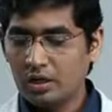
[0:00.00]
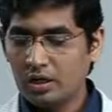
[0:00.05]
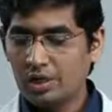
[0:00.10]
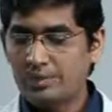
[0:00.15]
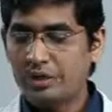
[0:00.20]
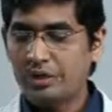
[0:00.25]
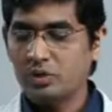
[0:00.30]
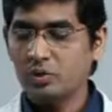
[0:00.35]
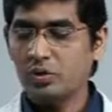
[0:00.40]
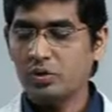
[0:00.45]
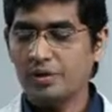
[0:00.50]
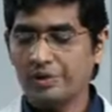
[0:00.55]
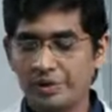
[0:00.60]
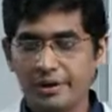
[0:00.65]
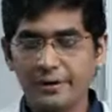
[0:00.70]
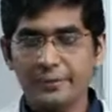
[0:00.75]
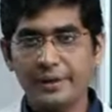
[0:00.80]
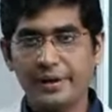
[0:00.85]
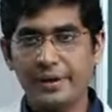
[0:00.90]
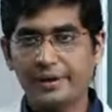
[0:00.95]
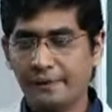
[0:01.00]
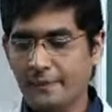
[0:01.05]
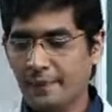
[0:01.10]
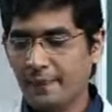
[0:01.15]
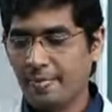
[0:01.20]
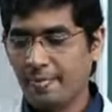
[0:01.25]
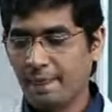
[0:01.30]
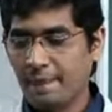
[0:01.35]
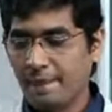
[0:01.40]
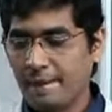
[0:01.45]
Coming to a
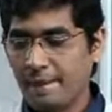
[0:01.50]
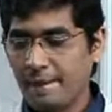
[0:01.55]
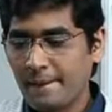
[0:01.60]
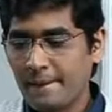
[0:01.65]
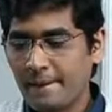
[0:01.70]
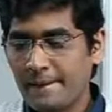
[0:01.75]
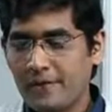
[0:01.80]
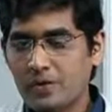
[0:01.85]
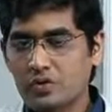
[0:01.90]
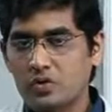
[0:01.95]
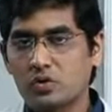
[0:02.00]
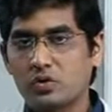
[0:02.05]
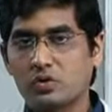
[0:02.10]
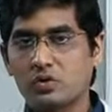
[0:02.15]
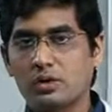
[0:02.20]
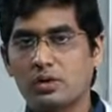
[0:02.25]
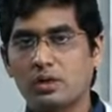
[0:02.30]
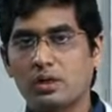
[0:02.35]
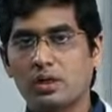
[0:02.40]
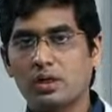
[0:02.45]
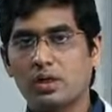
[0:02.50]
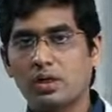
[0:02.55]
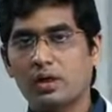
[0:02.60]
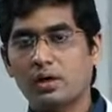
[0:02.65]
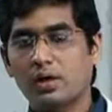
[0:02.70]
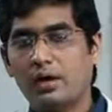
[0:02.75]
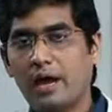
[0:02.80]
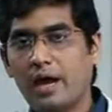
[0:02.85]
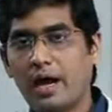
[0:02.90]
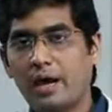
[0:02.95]
treatment, so
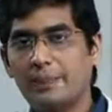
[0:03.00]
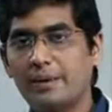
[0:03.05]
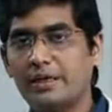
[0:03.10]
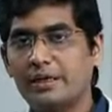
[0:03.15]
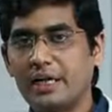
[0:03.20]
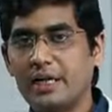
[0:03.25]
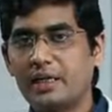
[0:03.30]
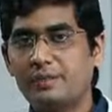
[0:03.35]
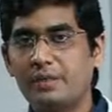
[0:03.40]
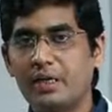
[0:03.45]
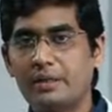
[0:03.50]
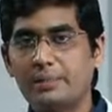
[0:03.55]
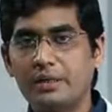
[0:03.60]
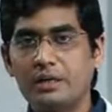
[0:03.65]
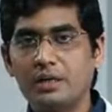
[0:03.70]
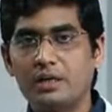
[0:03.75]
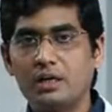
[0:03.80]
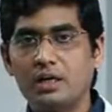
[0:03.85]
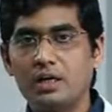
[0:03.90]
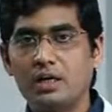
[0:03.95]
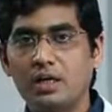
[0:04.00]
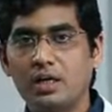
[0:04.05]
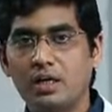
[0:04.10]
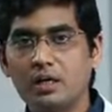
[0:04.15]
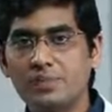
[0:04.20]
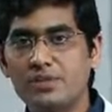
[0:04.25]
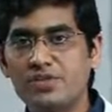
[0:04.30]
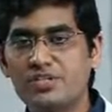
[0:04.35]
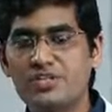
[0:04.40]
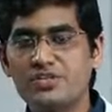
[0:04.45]
hyperkalemia being
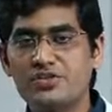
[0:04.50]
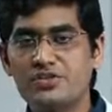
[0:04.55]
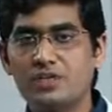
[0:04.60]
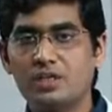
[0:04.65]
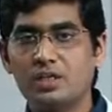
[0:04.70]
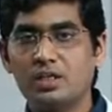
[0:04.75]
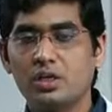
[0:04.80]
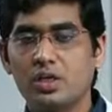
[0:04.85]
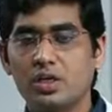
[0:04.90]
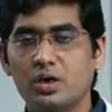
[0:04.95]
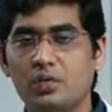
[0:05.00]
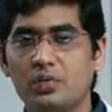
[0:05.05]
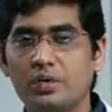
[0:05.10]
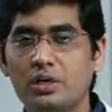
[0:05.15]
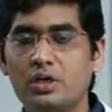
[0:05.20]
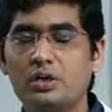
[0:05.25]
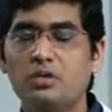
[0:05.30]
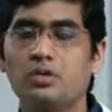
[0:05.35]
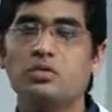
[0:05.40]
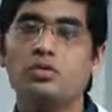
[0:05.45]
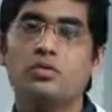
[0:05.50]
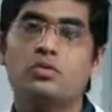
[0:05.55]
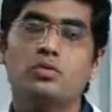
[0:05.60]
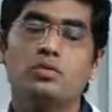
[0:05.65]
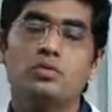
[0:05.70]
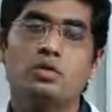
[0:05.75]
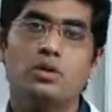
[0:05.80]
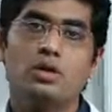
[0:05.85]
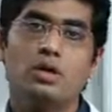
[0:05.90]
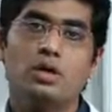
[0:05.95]
emergency, we need
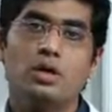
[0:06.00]
to